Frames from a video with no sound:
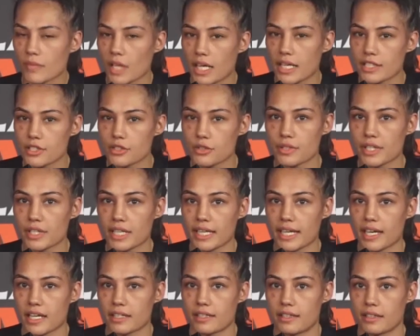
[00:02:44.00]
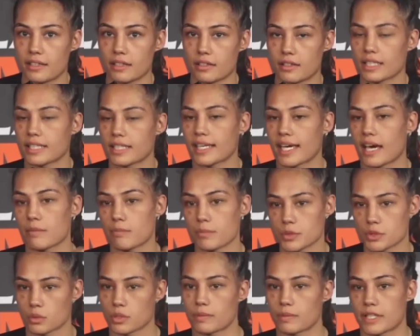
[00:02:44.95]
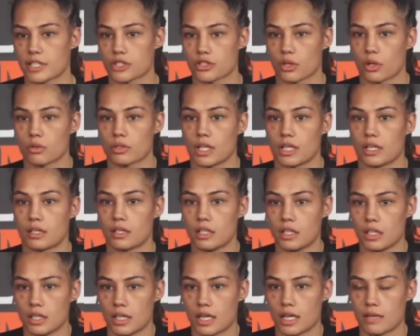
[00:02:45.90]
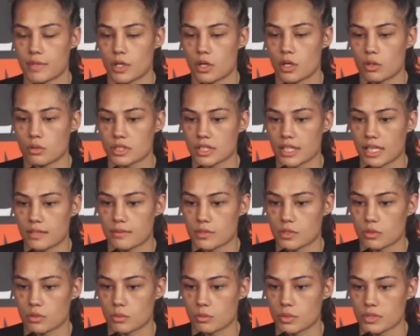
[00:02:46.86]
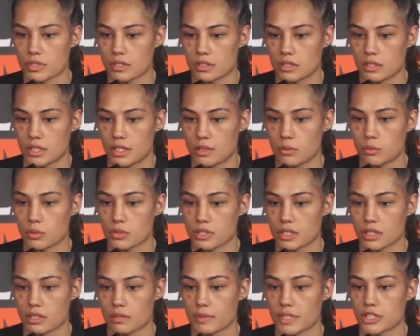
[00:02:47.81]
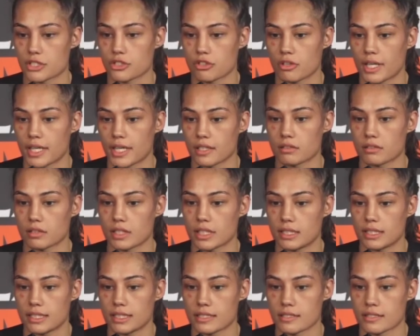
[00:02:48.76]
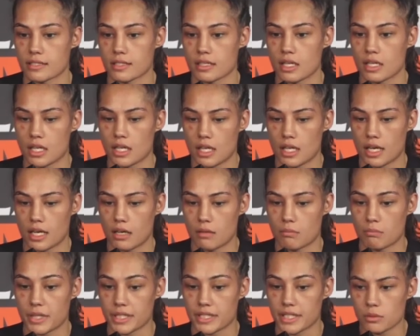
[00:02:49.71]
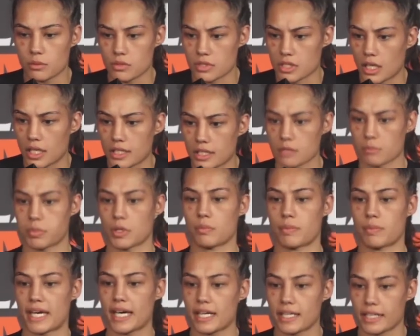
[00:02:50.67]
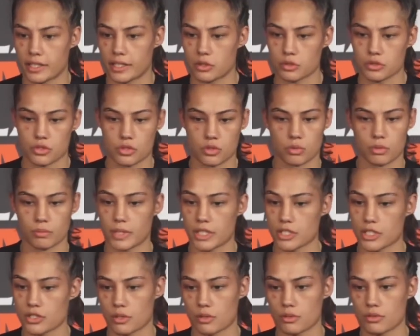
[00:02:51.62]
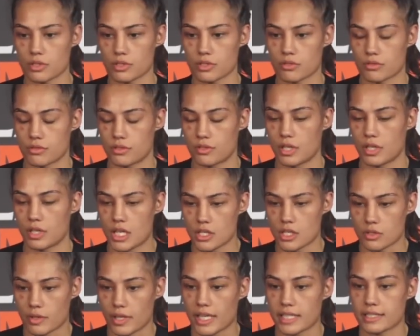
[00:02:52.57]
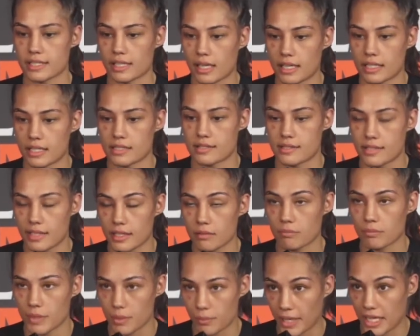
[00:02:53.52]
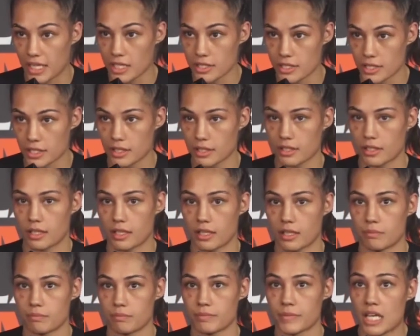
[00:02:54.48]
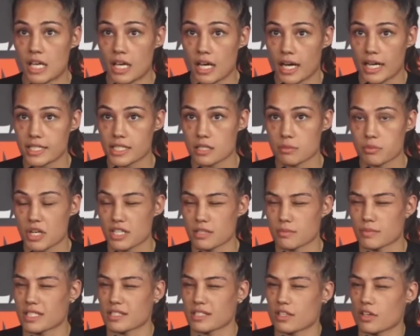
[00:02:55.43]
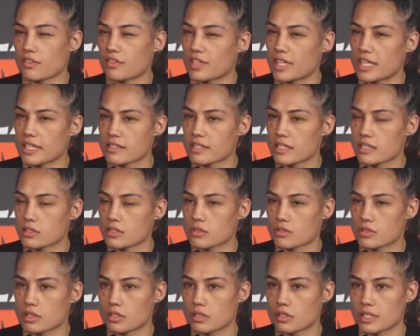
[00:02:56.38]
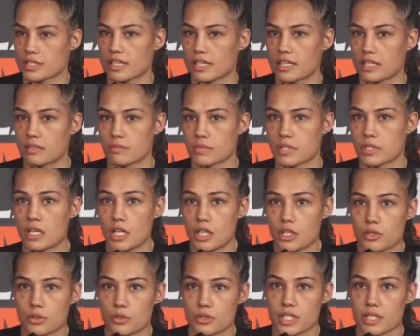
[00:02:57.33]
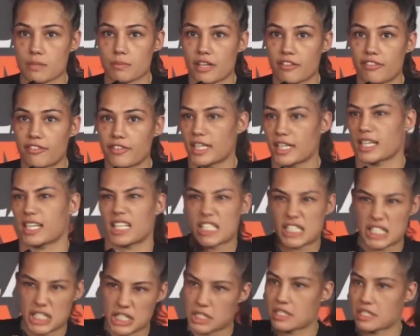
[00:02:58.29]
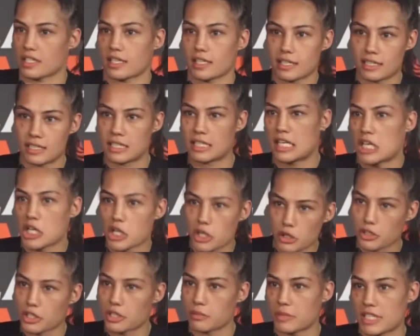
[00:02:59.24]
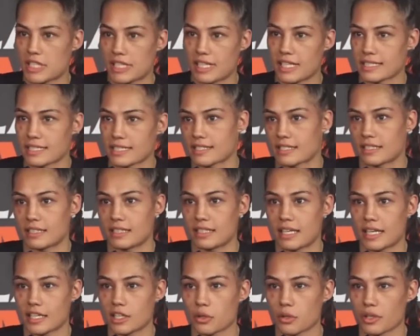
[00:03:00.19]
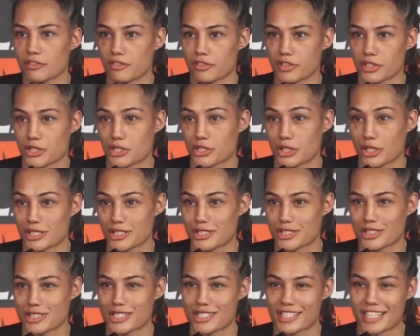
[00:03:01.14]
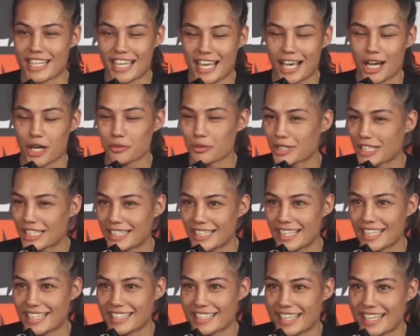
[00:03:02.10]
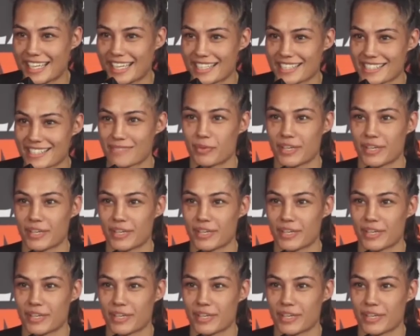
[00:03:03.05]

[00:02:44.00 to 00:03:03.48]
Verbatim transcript: I knew that I had the gap between my shoulder the whole time. So it wasn't going to be a triangle at least. But yeah, it was hard to pop out. I couldn't swing my shoulders through. So I had to kind of sit and be patient. I surprised myself in that sense because a lot of times you'll see my fight, I kind of just start going a bit nuts and going for the shots because I want to land hands.